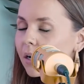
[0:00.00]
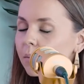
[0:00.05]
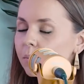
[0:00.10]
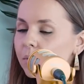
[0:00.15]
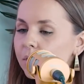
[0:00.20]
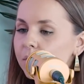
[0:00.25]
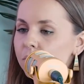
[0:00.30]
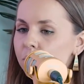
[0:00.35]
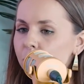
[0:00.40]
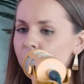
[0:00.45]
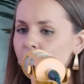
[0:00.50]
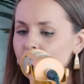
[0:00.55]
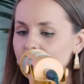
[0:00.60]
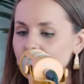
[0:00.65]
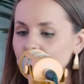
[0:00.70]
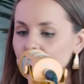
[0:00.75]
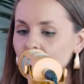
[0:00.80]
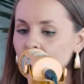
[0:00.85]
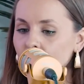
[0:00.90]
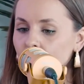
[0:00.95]
Because where we
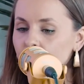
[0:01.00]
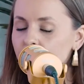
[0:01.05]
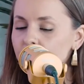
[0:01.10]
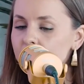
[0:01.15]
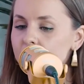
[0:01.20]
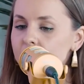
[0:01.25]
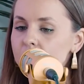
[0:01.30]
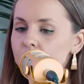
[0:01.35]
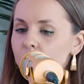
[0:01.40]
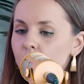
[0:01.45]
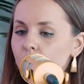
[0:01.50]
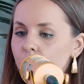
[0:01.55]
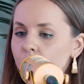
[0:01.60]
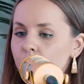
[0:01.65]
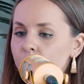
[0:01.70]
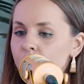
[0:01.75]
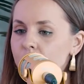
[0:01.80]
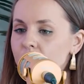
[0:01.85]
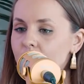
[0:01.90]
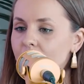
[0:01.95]
carry these
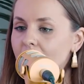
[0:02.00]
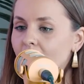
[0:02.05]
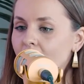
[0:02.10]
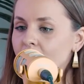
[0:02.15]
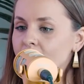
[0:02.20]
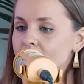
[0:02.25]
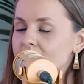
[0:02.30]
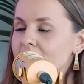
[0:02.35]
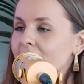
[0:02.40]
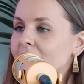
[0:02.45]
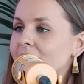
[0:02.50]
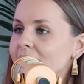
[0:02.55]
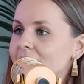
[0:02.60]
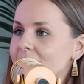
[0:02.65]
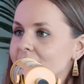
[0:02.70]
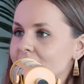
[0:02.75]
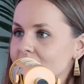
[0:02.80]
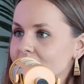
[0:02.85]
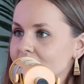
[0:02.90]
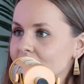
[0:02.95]
wounds, we have a
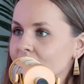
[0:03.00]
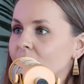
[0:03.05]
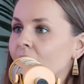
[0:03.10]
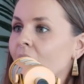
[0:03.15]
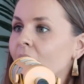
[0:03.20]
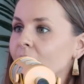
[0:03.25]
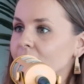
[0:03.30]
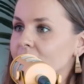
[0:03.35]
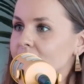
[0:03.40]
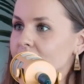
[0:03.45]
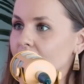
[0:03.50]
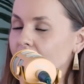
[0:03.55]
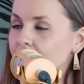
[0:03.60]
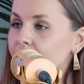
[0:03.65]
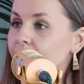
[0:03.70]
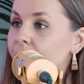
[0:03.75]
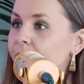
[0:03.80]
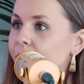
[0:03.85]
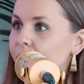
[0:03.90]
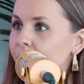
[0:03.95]
tendency to not
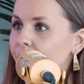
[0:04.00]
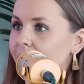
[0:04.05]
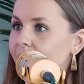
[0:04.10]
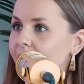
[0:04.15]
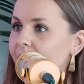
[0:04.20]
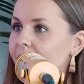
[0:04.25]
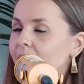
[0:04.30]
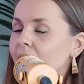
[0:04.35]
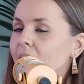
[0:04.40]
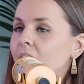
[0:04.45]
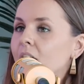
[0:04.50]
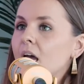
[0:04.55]
reside fully.